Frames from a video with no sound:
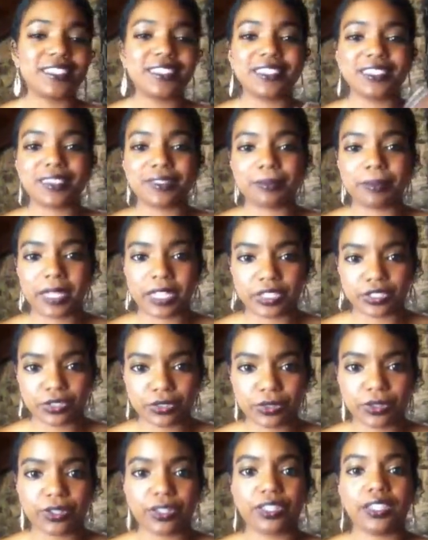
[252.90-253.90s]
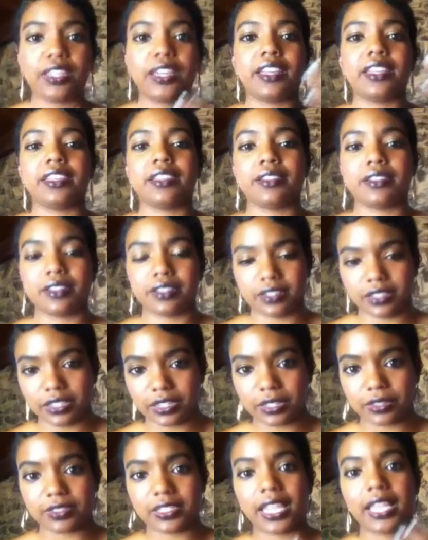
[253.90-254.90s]
so just make sure that you're,
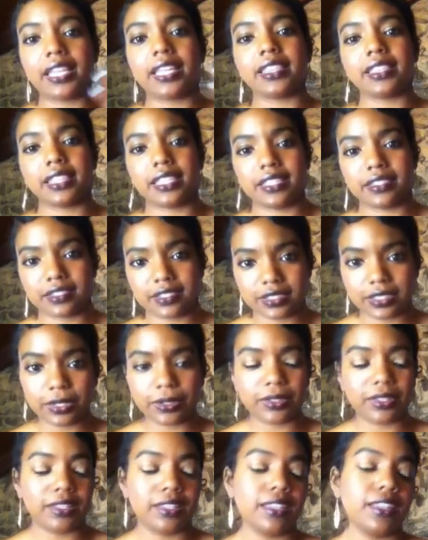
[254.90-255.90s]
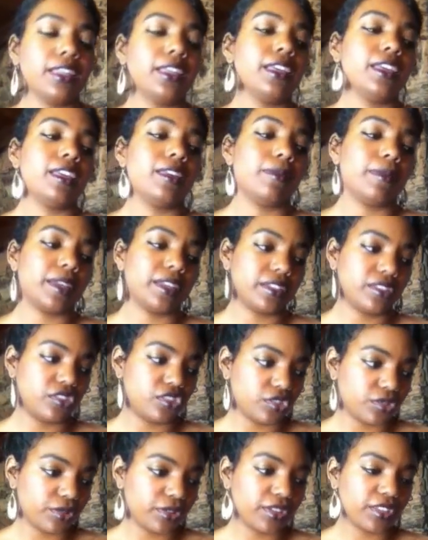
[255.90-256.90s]
you know, taking things slowly and making
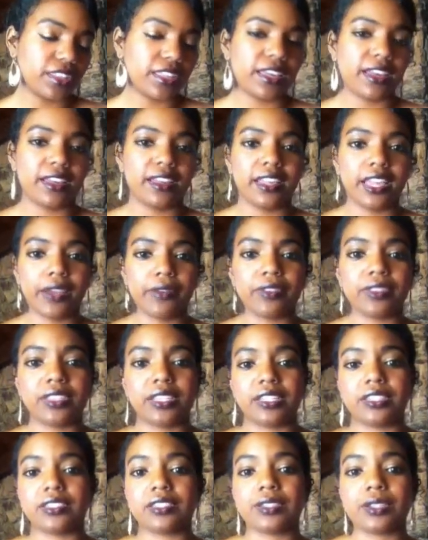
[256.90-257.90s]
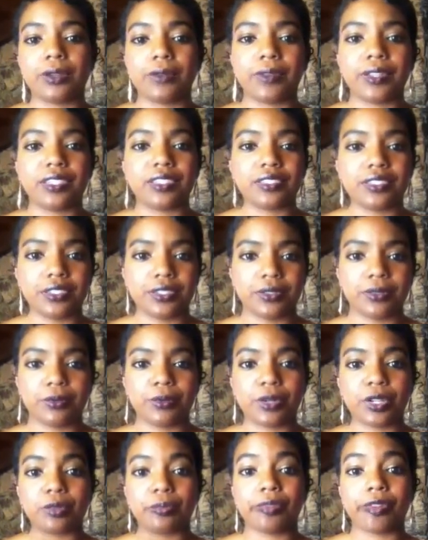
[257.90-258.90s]
sure that everything is going to
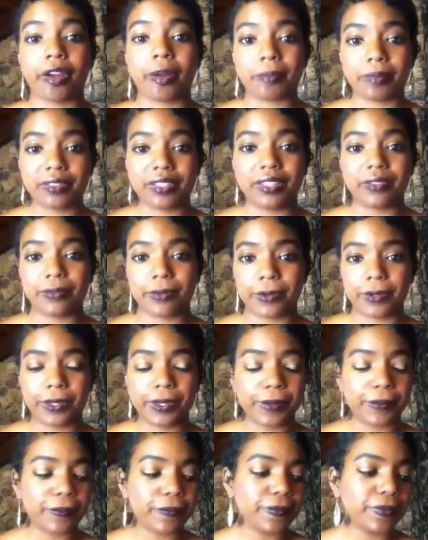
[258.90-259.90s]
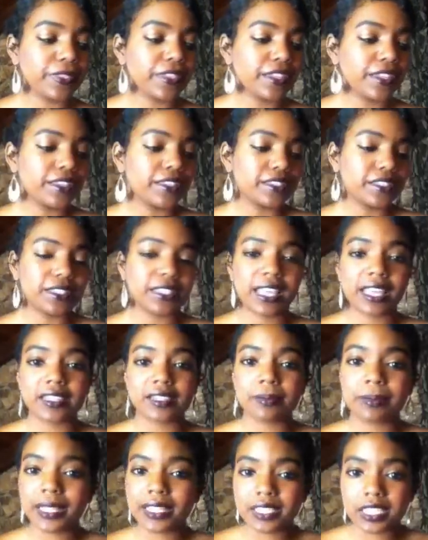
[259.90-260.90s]
work properly for you. So
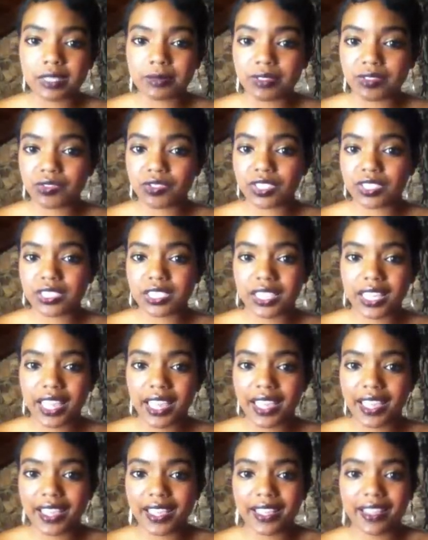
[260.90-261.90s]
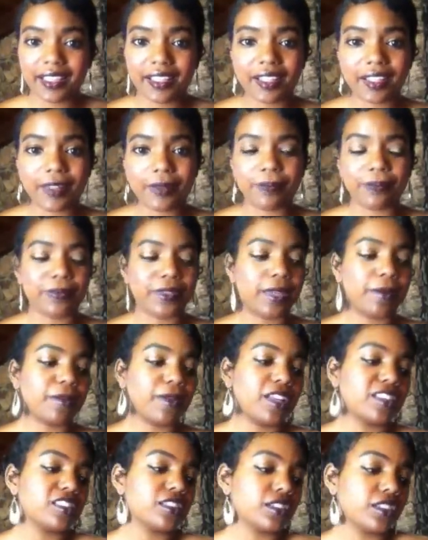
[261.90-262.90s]
that's my tips for today. Um,
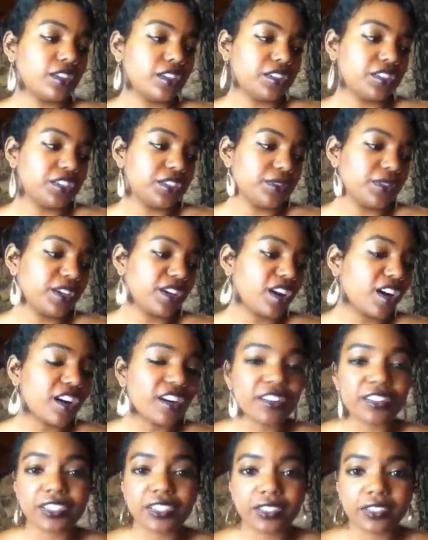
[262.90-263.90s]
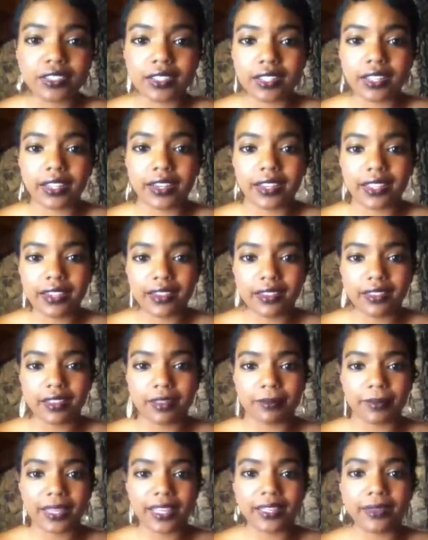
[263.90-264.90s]
I'm also going to do an article on it
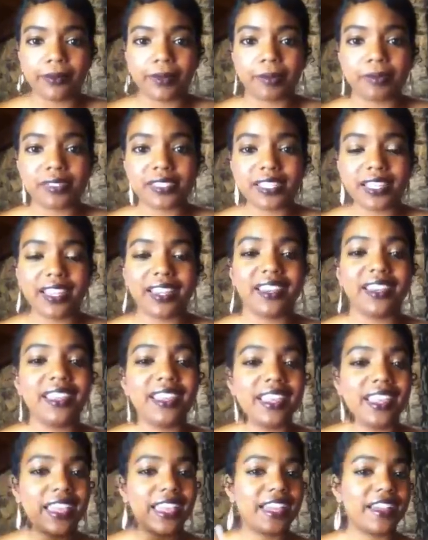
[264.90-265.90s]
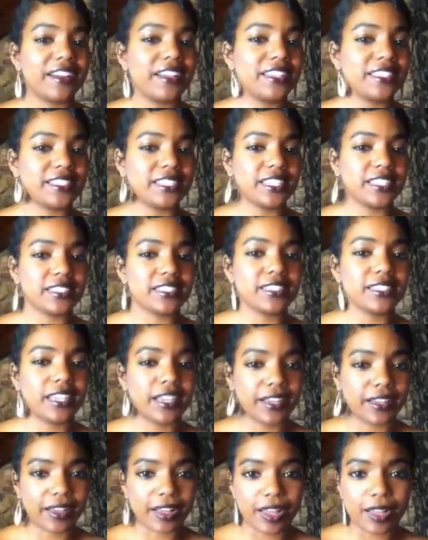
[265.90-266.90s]
on my website,
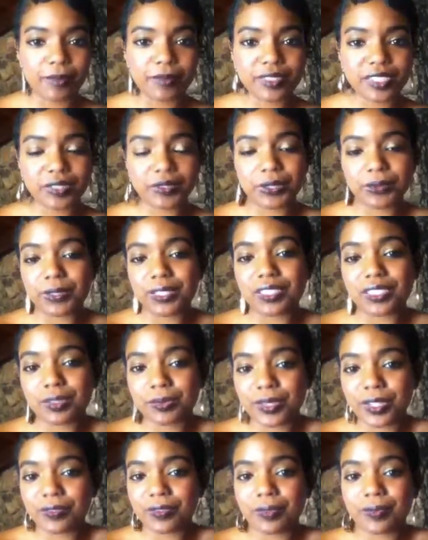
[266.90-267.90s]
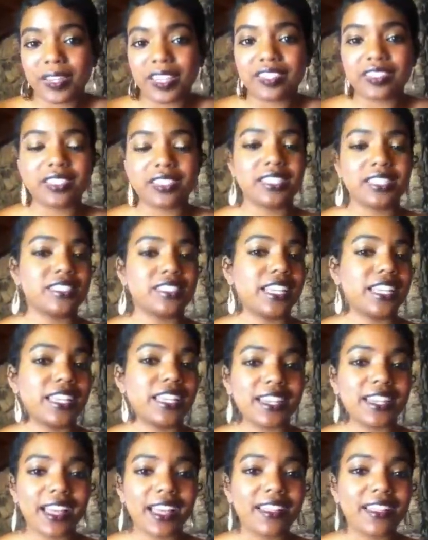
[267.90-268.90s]
ArianneSuggs.com. So if you want some more information,
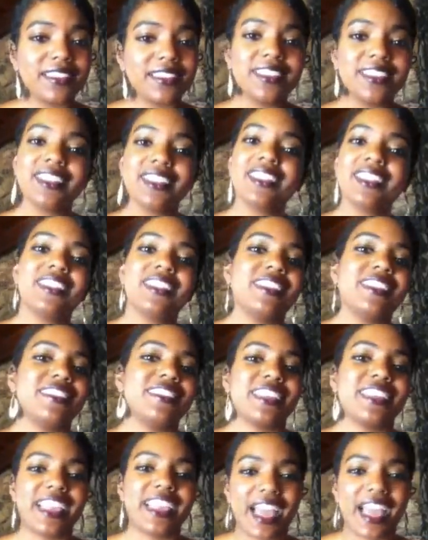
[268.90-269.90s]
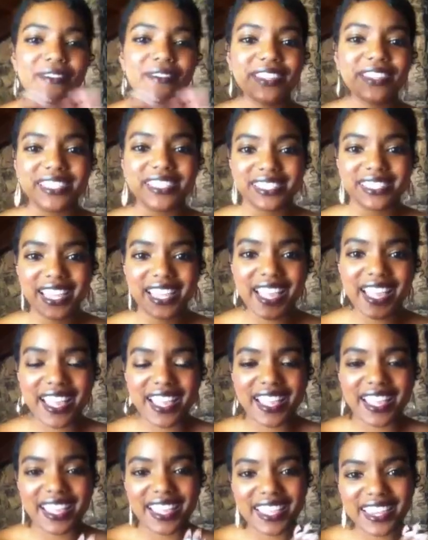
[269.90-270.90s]
check it out. Okay, have a good
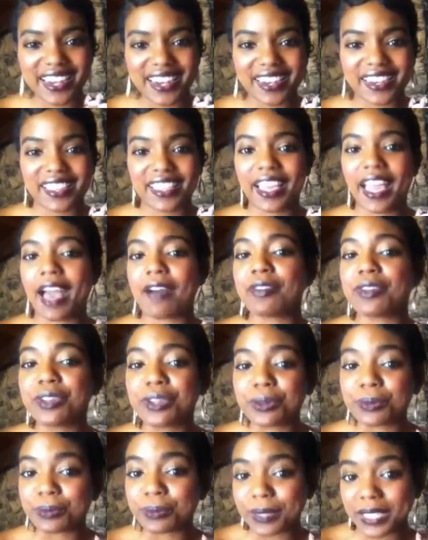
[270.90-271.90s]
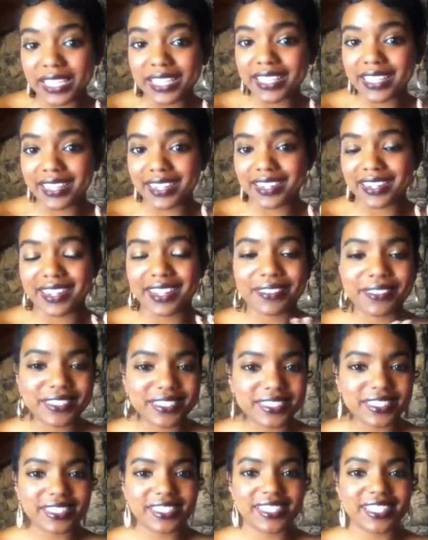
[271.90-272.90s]
day and have a good weekend, and I
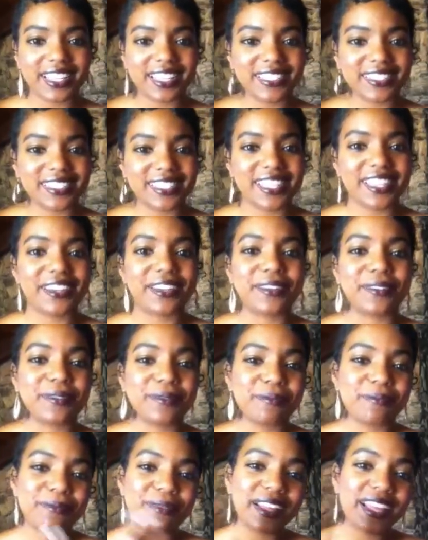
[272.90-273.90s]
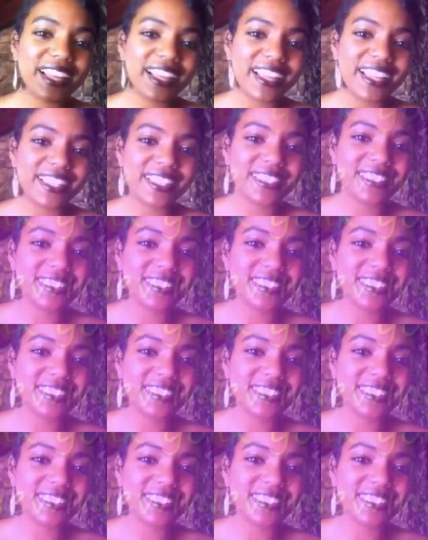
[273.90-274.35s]
will see you guys later. Bye.